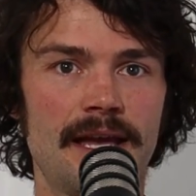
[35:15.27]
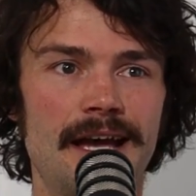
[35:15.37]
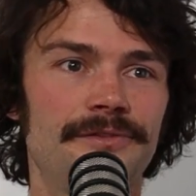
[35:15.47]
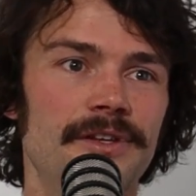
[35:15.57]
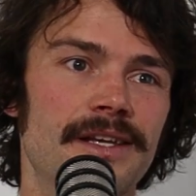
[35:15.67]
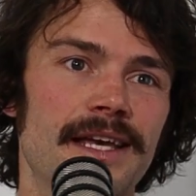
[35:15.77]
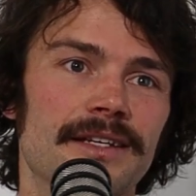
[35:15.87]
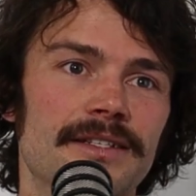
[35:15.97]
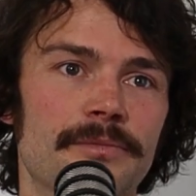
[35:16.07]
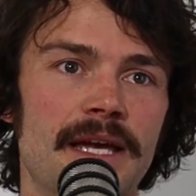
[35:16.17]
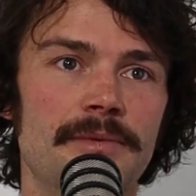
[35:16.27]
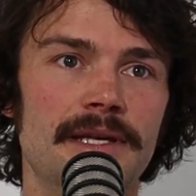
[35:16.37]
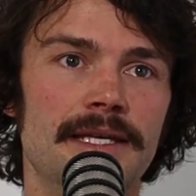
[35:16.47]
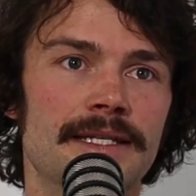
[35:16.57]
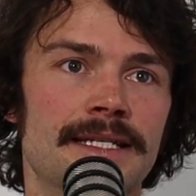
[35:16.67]
you're down to
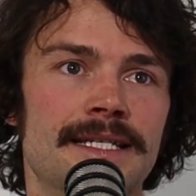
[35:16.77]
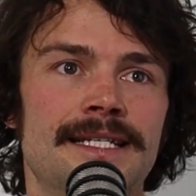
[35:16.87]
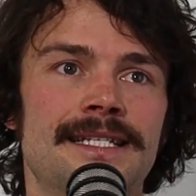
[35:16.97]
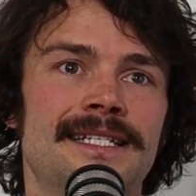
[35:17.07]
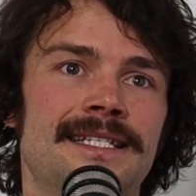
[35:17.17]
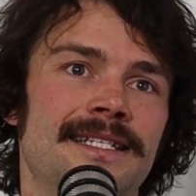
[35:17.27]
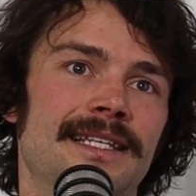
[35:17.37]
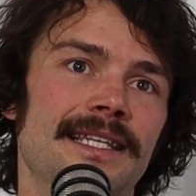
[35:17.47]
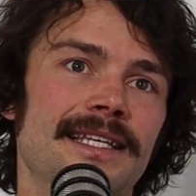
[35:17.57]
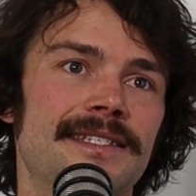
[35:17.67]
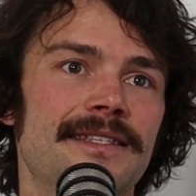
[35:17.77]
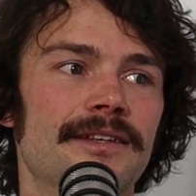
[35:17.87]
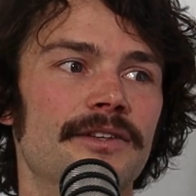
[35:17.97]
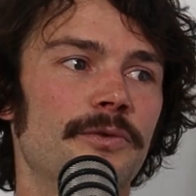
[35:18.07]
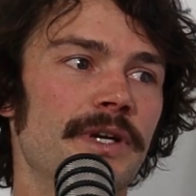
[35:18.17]
maybe less than
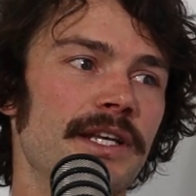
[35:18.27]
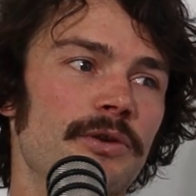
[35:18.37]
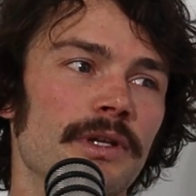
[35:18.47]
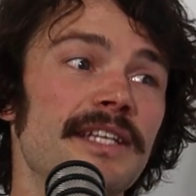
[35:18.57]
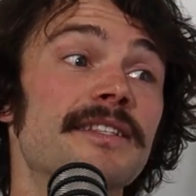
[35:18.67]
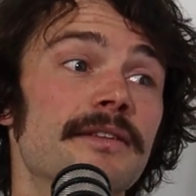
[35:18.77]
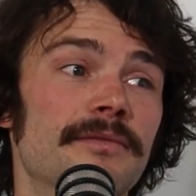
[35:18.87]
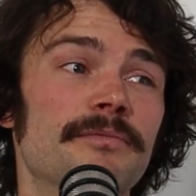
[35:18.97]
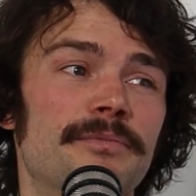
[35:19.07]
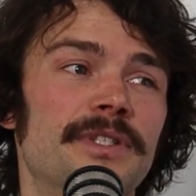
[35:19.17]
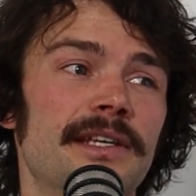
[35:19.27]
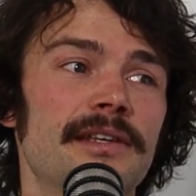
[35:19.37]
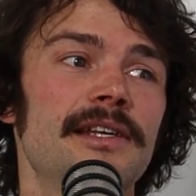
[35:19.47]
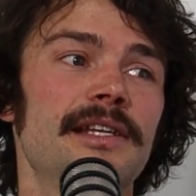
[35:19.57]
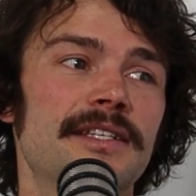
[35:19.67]
20 or
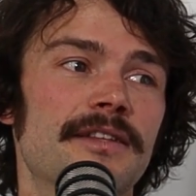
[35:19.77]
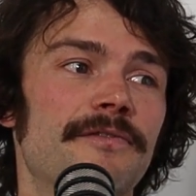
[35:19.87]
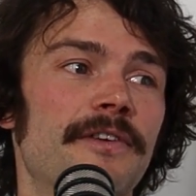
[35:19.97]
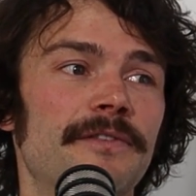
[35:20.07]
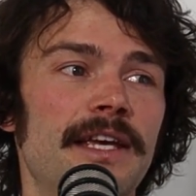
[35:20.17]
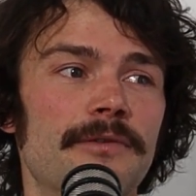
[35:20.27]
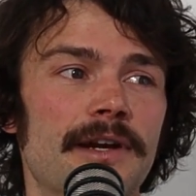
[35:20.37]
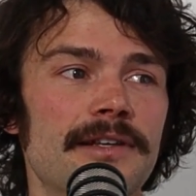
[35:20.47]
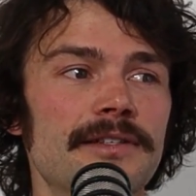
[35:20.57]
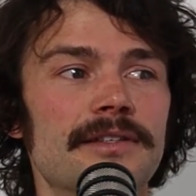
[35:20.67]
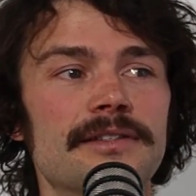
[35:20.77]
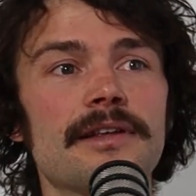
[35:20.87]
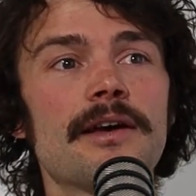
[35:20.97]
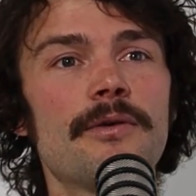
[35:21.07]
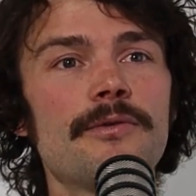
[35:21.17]
particularly less than 15 runners, it's
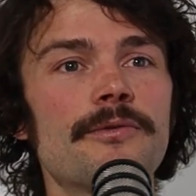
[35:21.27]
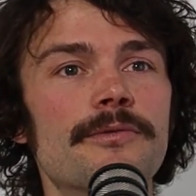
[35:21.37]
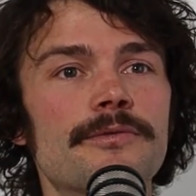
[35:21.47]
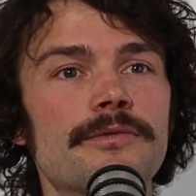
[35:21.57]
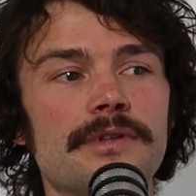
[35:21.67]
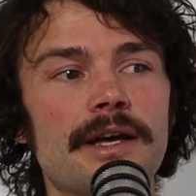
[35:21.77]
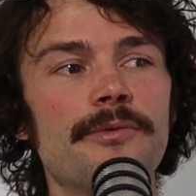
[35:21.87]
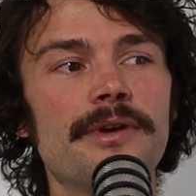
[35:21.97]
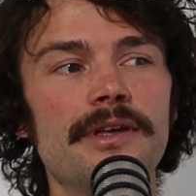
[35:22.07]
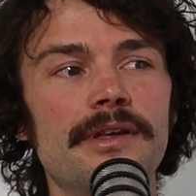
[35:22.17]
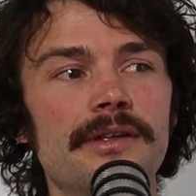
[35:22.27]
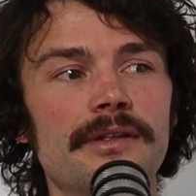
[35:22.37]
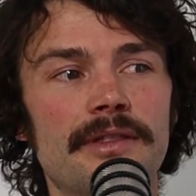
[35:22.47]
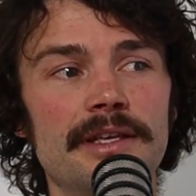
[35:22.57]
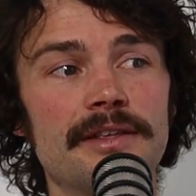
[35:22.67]
like, oh, like
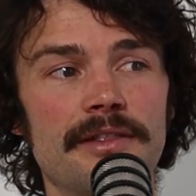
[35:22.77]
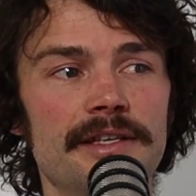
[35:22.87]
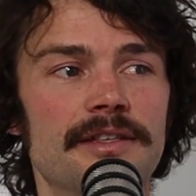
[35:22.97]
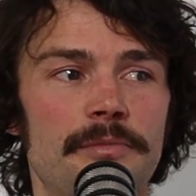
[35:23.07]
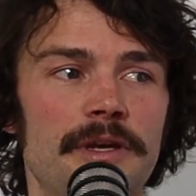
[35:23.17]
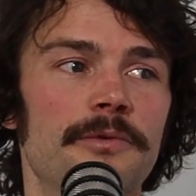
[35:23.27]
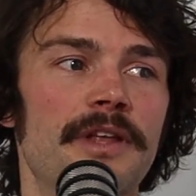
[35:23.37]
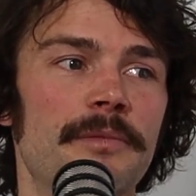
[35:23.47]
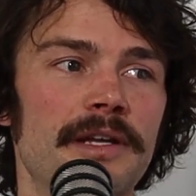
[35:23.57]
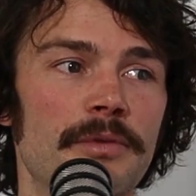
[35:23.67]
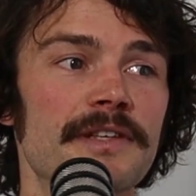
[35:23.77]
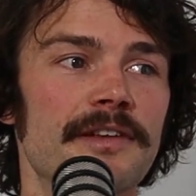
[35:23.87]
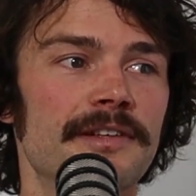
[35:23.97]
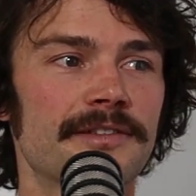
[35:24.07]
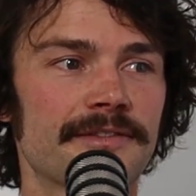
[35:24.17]
these are the people that mean
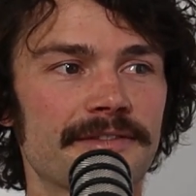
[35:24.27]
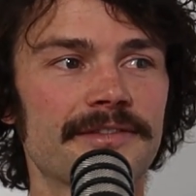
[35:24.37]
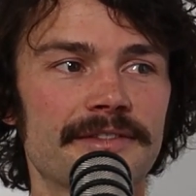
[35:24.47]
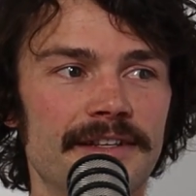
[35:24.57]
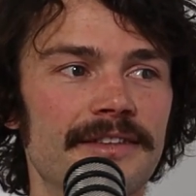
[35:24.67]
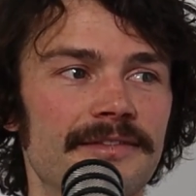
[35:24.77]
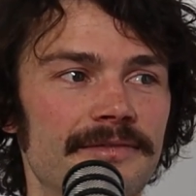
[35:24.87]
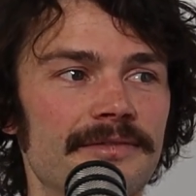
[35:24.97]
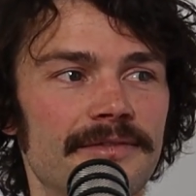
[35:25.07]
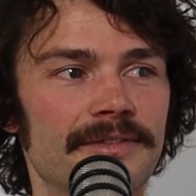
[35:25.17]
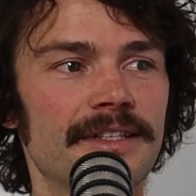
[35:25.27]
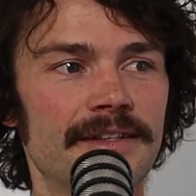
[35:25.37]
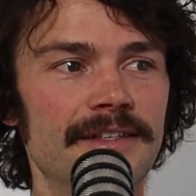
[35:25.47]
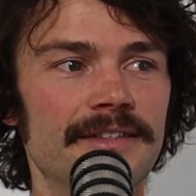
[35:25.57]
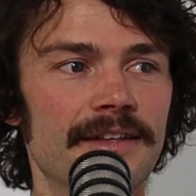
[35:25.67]
business. It's like
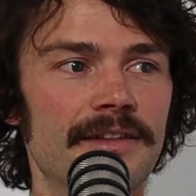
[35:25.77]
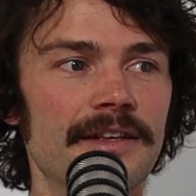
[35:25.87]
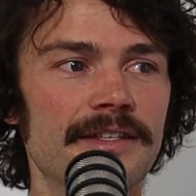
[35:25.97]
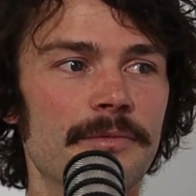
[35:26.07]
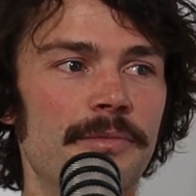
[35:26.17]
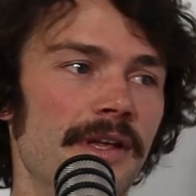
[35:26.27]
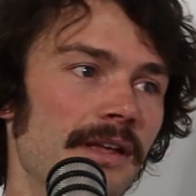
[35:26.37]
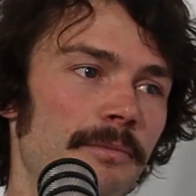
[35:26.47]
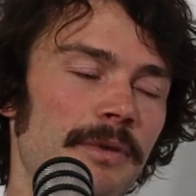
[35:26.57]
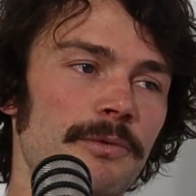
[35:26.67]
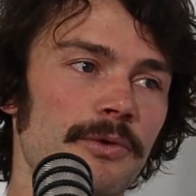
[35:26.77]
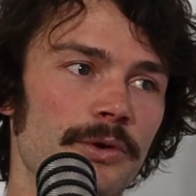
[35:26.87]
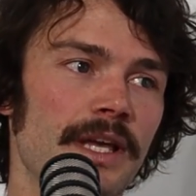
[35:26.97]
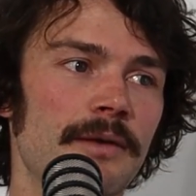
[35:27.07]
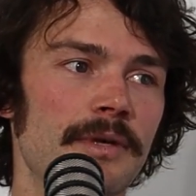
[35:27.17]
these are the people who
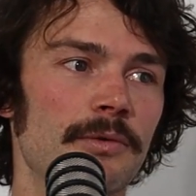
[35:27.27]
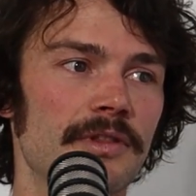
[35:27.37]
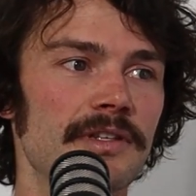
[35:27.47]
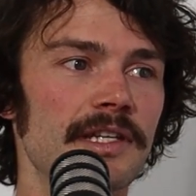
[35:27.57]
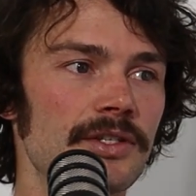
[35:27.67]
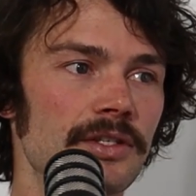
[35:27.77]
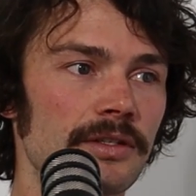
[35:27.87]
came here with intention.